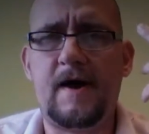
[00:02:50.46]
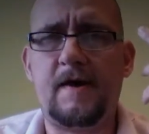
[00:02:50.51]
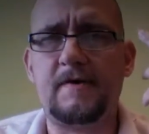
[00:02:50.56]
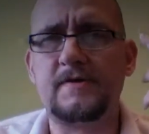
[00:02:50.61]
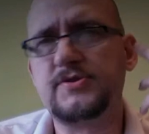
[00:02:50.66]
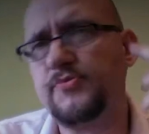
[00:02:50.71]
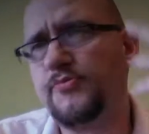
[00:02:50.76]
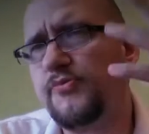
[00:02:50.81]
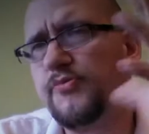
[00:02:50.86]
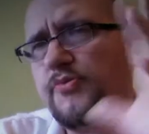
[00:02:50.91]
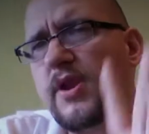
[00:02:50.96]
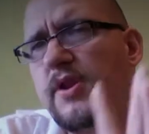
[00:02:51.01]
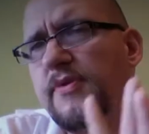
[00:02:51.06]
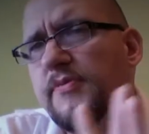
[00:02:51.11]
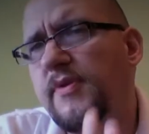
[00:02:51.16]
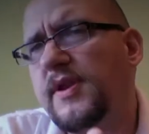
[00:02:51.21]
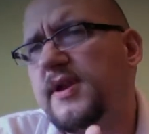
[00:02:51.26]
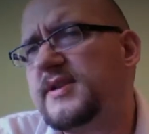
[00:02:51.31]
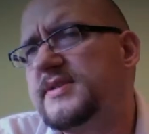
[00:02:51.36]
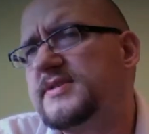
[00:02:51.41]
I was really,
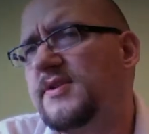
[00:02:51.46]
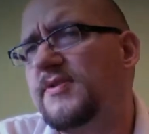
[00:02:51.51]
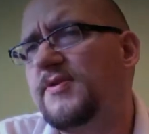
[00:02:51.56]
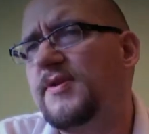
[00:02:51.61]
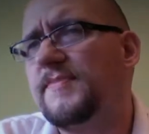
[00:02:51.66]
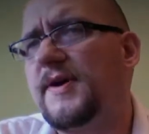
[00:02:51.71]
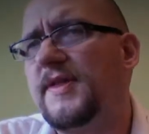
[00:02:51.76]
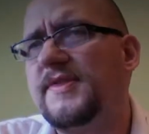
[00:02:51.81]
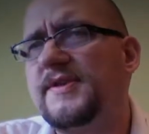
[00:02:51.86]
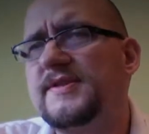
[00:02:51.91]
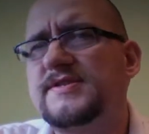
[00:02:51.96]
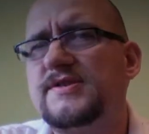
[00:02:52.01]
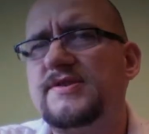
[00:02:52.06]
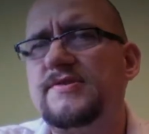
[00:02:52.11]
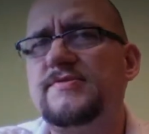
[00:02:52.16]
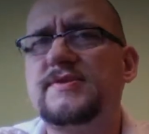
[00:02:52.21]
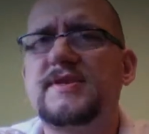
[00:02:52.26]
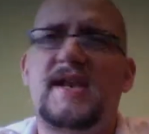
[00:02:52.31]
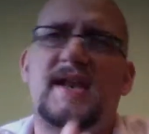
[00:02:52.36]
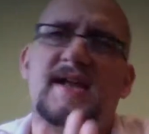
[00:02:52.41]
really concerned about this
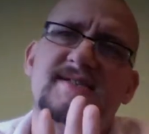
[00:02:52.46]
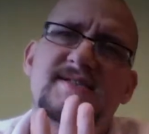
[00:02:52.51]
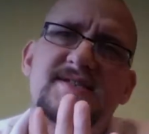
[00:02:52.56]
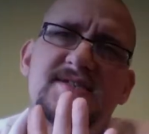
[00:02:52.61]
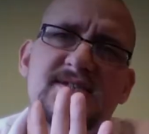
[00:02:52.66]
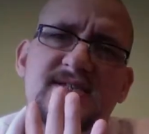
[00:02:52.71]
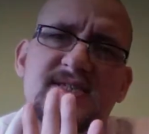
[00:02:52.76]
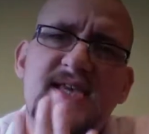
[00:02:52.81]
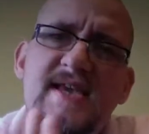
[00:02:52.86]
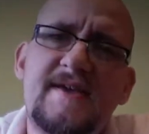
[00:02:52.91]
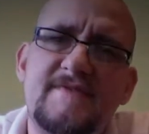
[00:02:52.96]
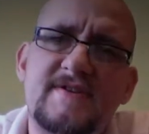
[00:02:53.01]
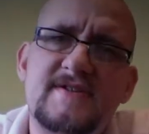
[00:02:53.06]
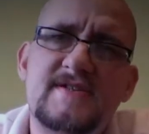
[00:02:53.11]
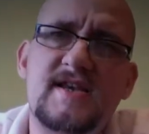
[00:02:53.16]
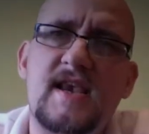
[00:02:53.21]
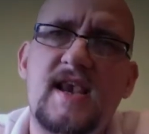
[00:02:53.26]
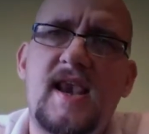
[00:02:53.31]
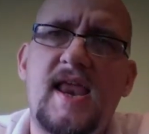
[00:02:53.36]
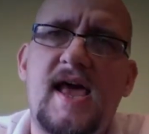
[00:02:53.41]
juice, and I saved it
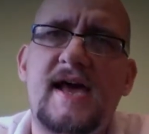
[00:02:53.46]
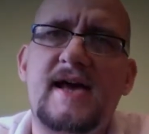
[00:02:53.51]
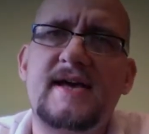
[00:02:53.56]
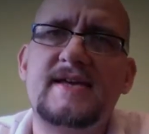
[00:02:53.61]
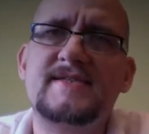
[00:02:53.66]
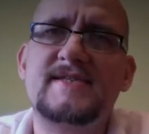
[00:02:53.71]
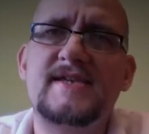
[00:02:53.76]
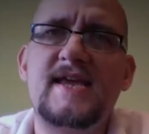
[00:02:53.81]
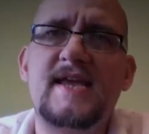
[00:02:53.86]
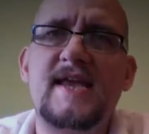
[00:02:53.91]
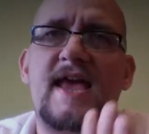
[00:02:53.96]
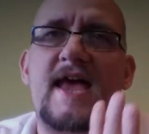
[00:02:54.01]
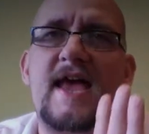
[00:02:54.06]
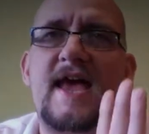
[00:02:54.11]
to the last,